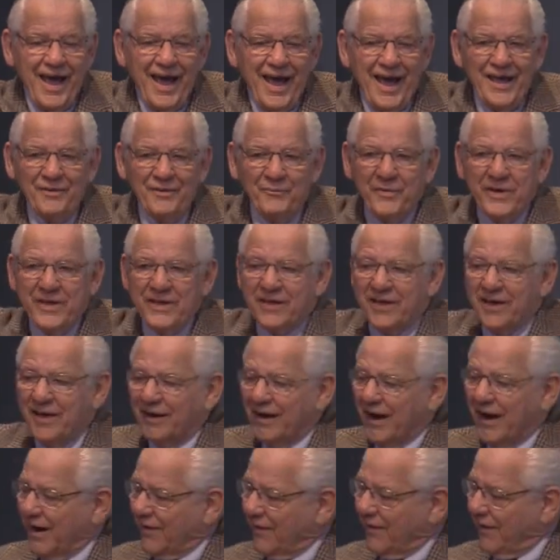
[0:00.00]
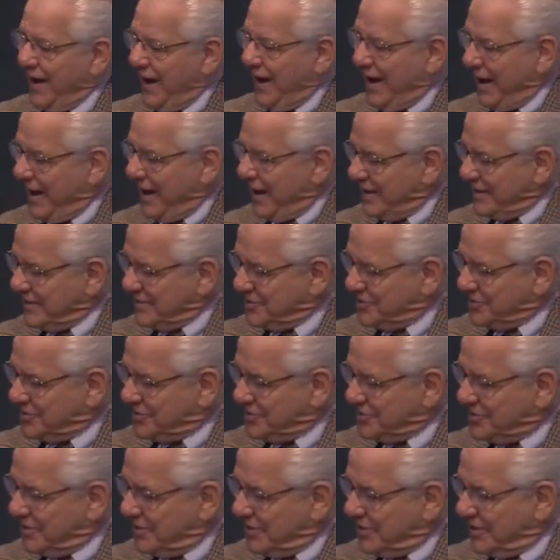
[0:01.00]
And we get our
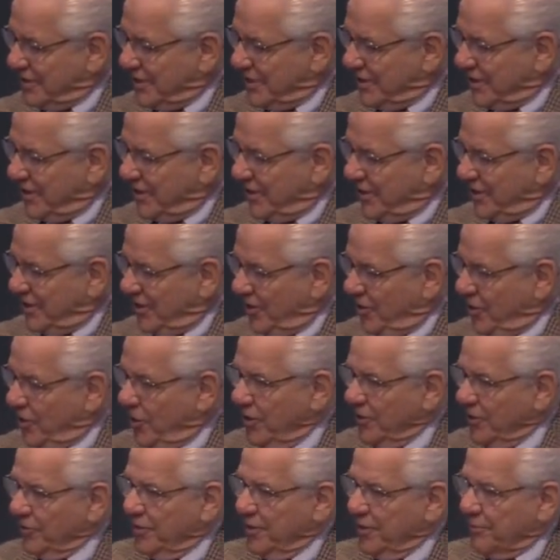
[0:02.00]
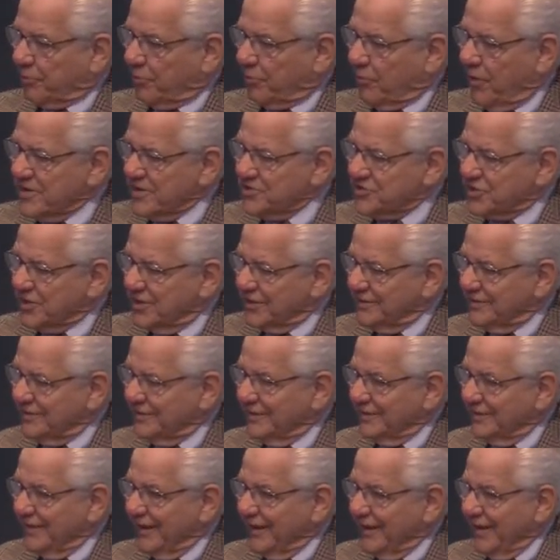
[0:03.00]
eyes on the present
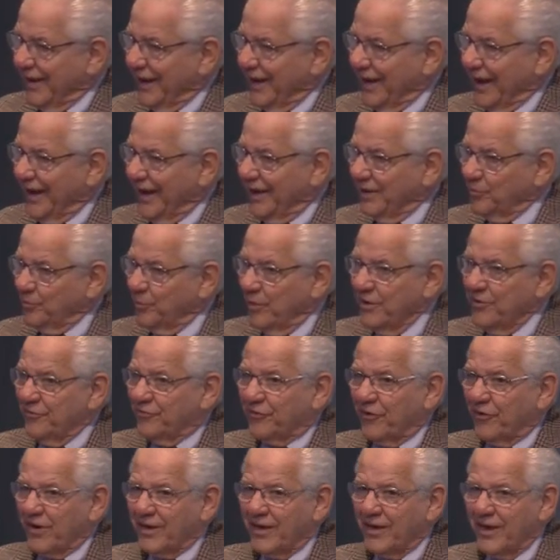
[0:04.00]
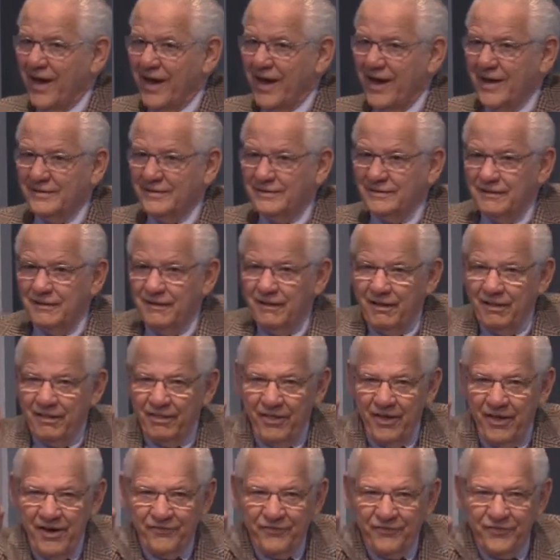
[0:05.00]
and we forget
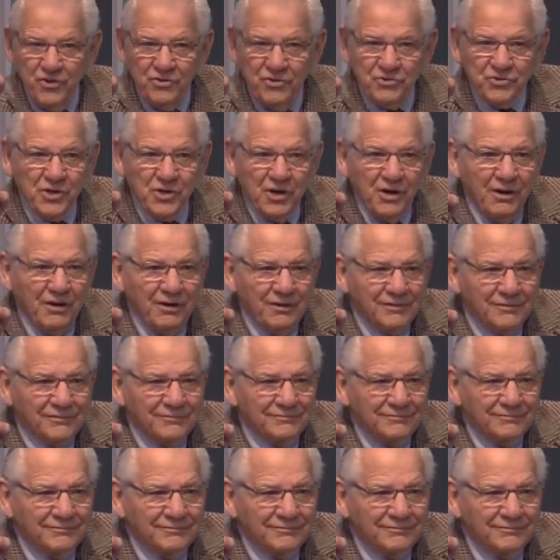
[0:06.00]
the future.